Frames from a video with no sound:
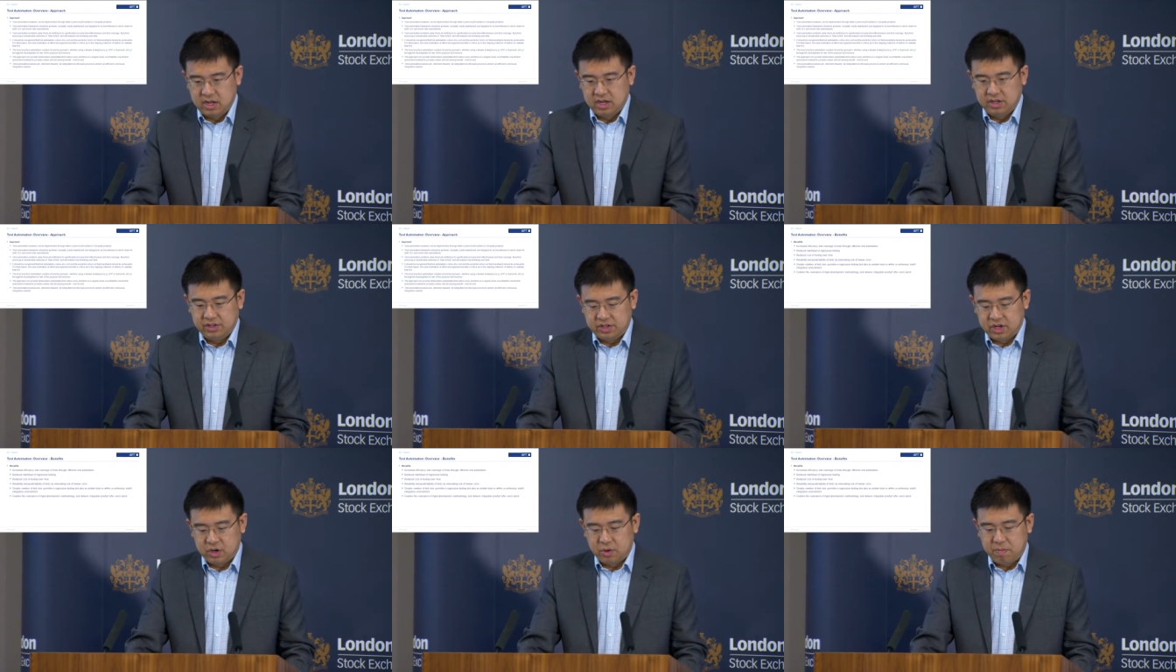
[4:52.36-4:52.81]

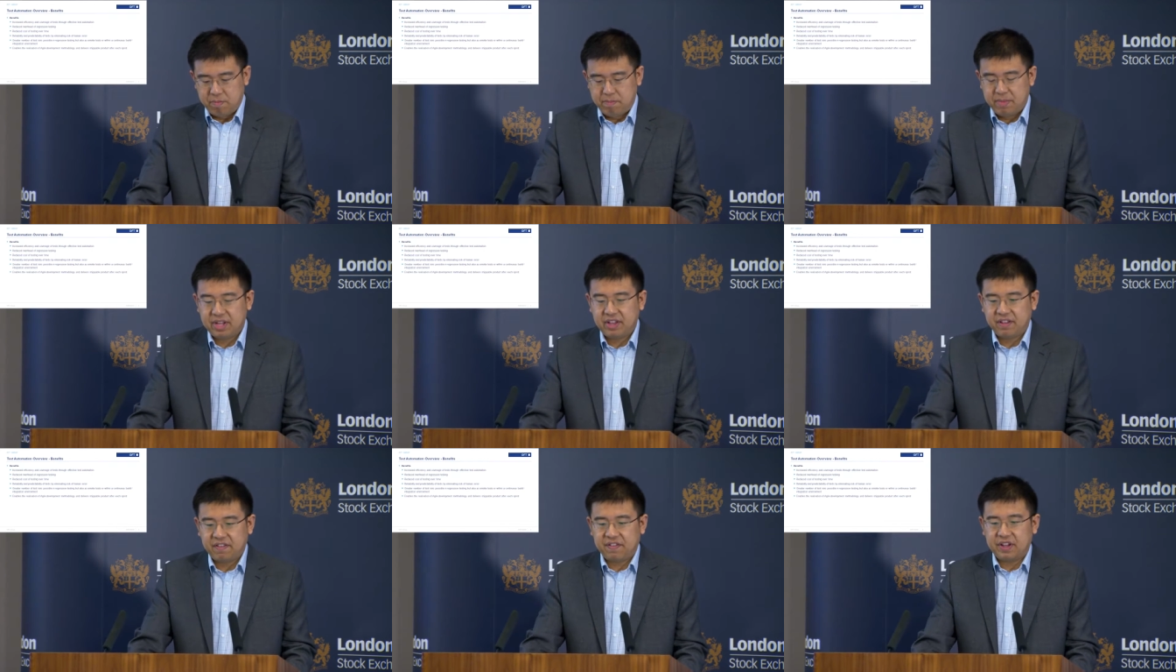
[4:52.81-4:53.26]
So
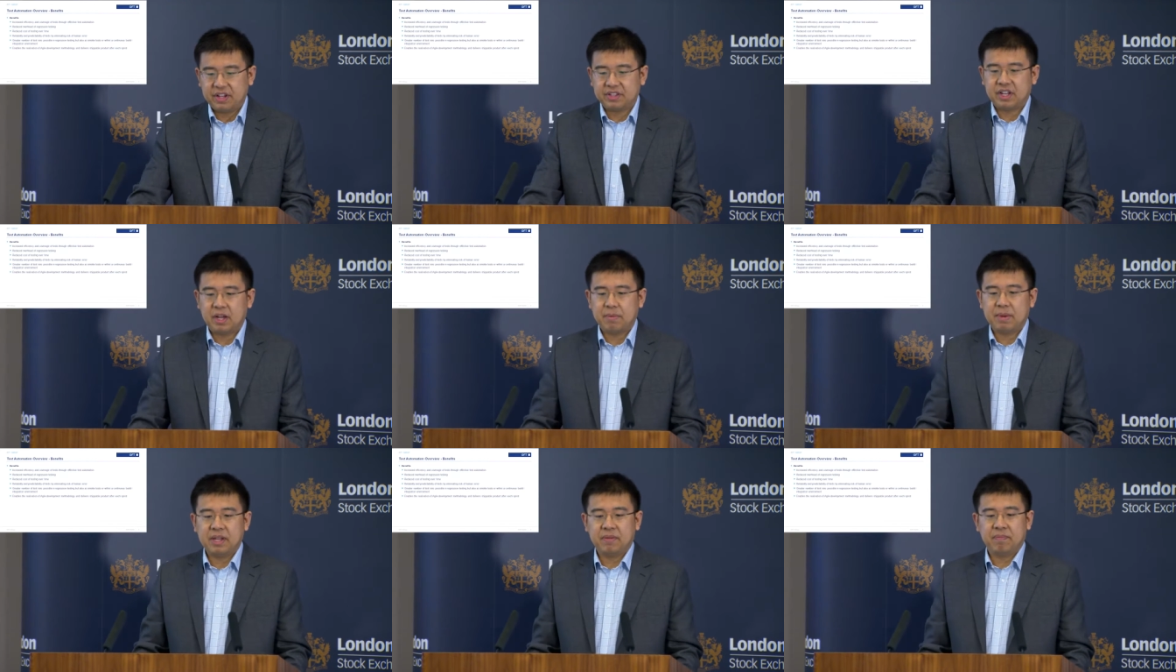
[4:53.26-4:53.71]

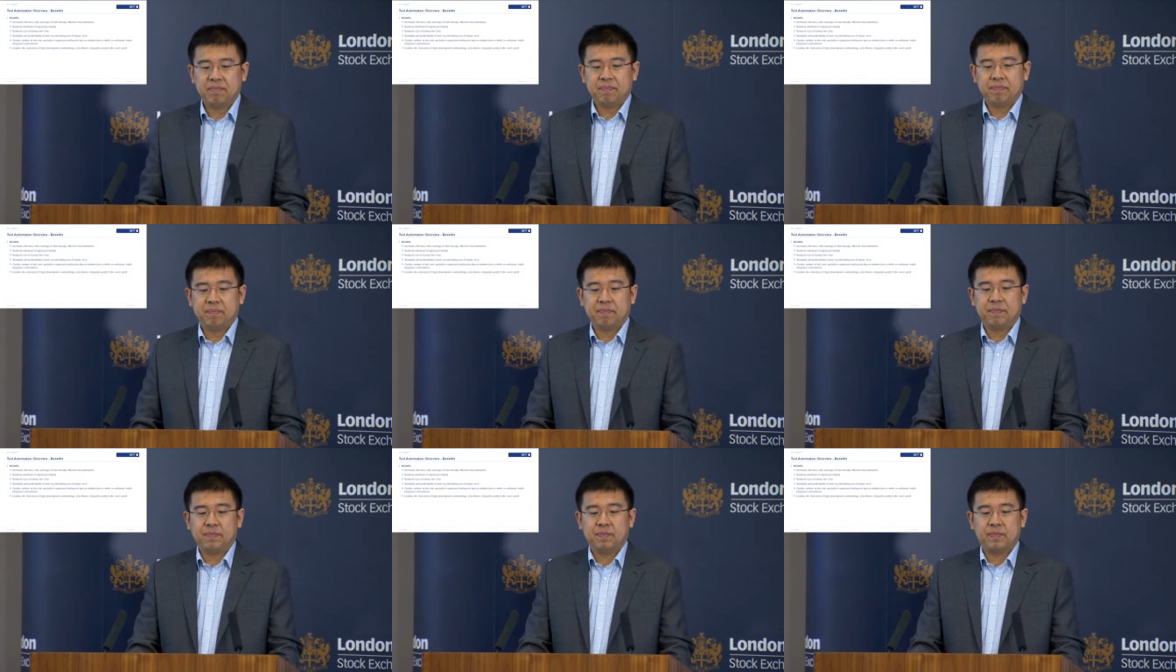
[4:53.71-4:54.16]
benefits, I mean,
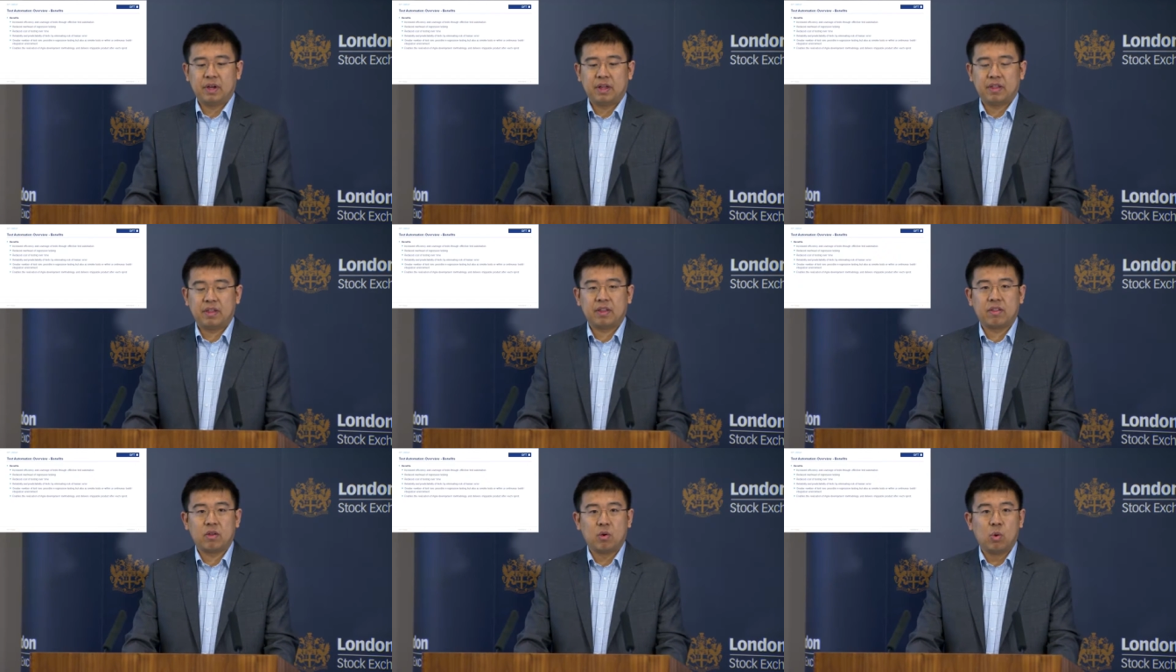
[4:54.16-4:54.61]
I
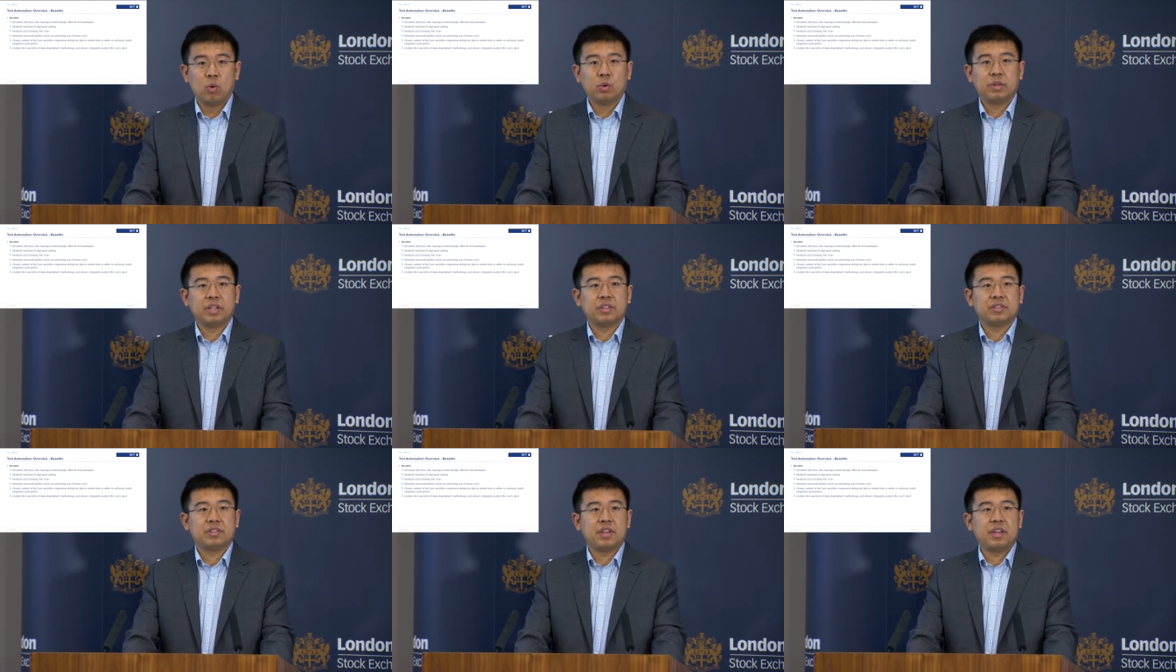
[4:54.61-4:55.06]
think the
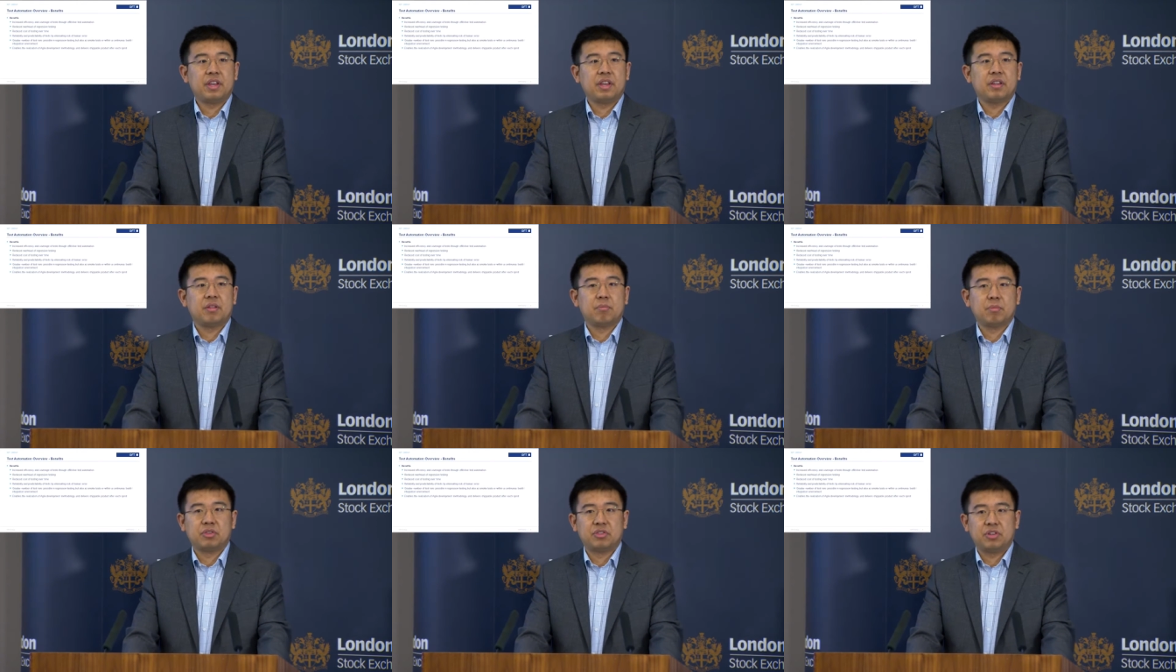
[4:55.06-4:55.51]
audience
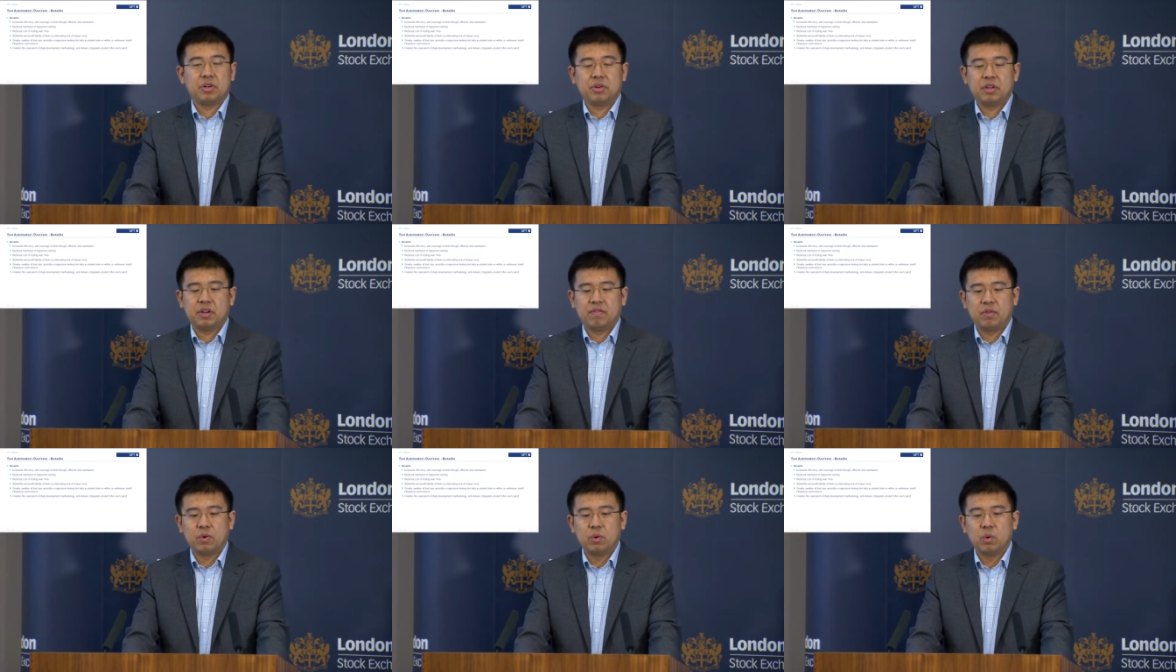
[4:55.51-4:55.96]
here, the
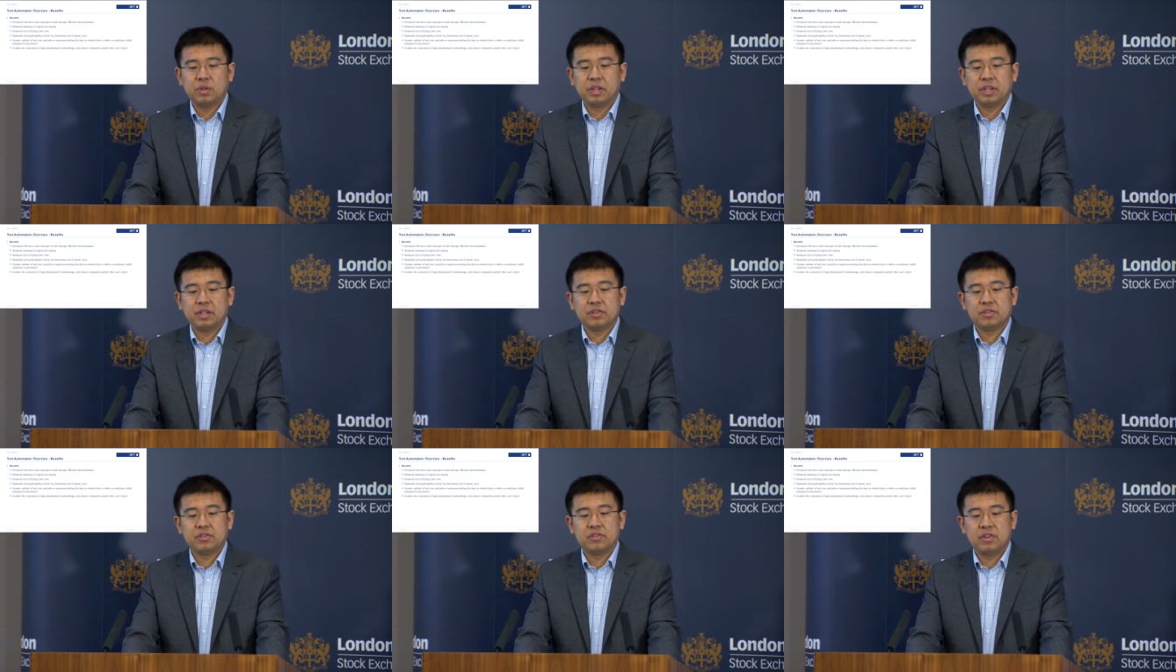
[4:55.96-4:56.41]
majority of the
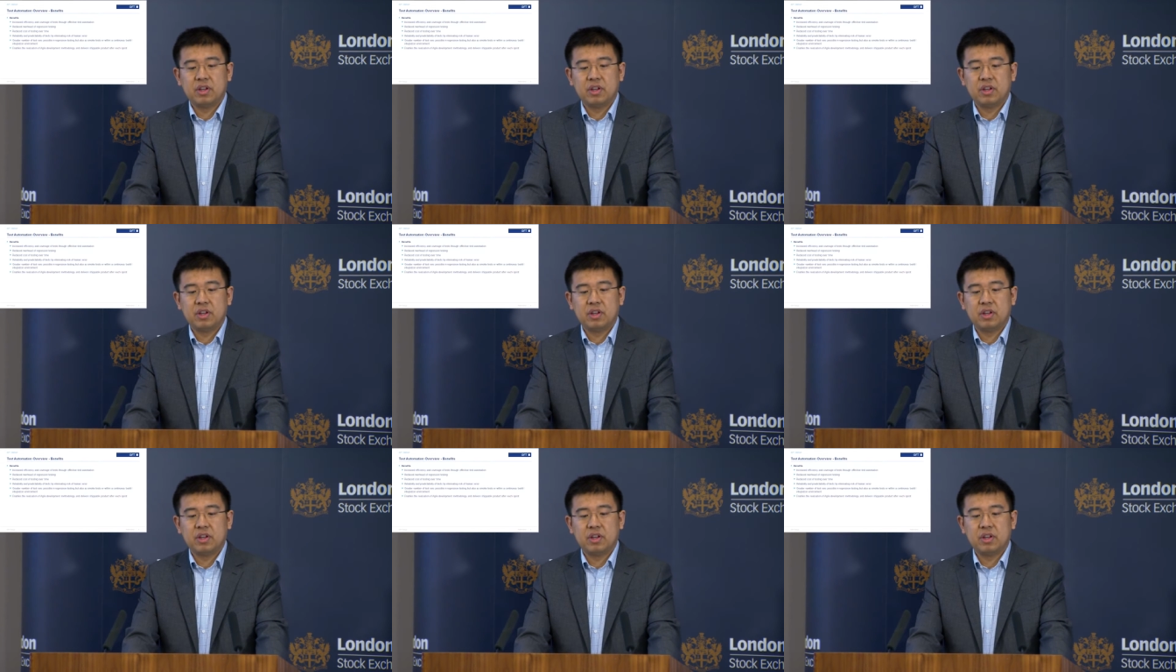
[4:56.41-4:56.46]
audience,